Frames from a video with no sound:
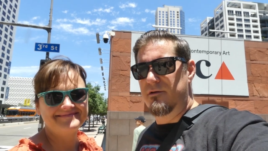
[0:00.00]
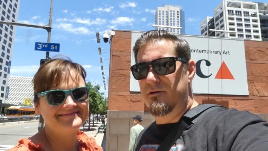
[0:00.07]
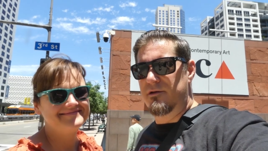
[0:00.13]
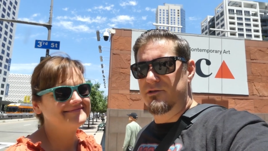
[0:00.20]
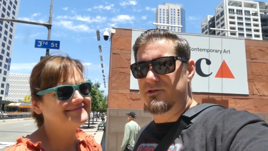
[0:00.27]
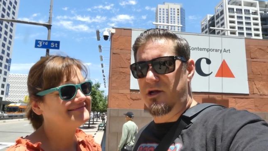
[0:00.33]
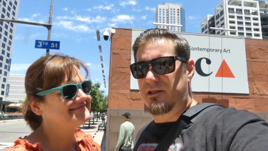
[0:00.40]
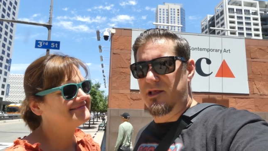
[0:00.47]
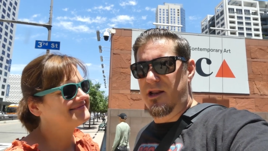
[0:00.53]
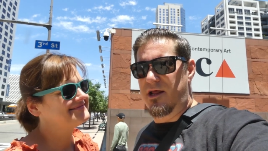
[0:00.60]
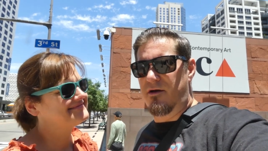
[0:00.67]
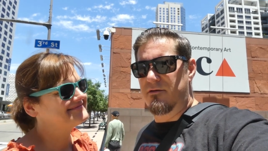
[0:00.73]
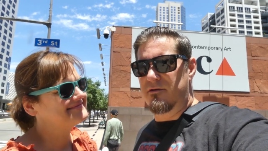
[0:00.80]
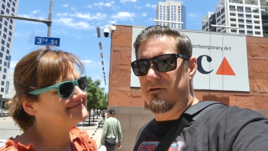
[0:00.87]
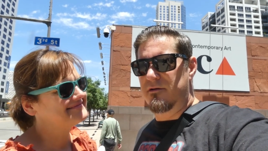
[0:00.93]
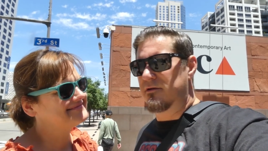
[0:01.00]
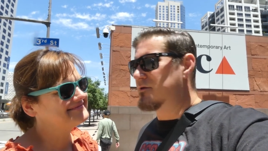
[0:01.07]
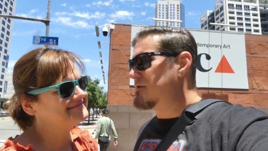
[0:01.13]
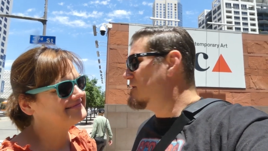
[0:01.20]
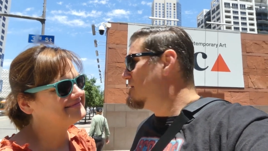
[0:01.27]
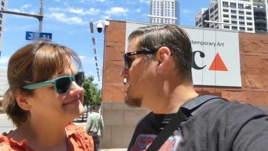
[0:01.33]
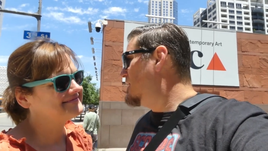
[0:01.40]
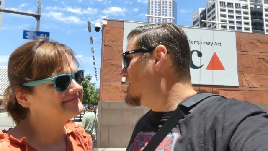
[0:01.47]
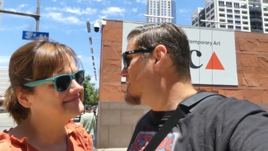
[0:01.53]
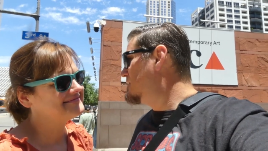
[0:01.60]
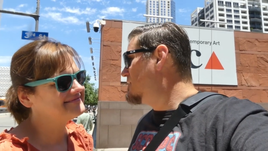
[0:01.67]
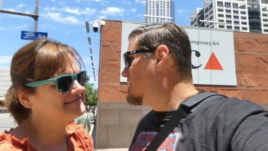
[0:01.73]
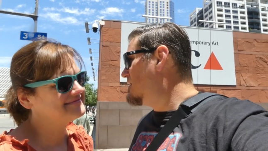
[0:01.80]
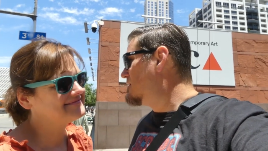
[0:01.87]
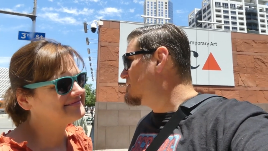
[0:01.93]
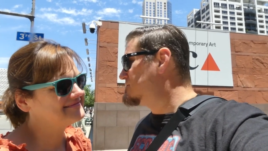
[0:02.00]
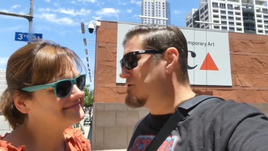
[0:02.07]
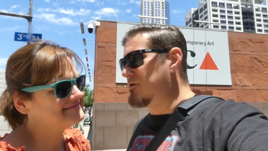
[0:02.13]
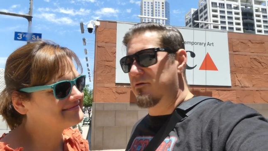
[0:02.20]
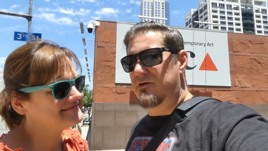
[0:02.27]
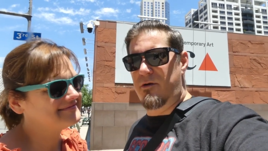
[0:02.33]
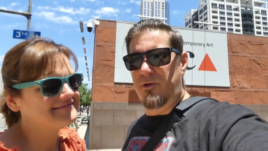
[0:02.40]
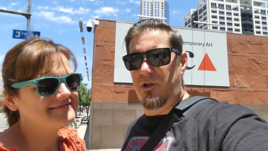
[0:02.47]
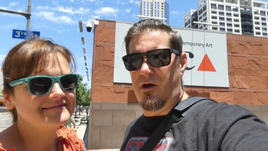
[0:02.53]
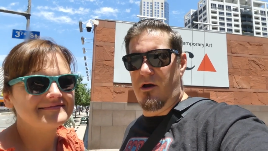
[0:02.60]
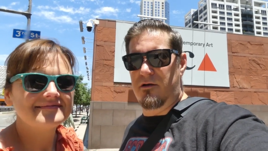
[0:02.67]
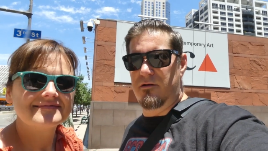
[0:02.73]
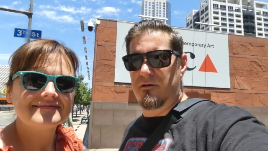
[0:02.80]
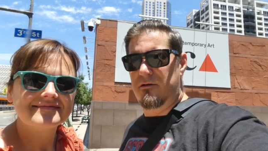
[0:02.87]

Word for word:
Speaker 1: Yeah, check that out. So come along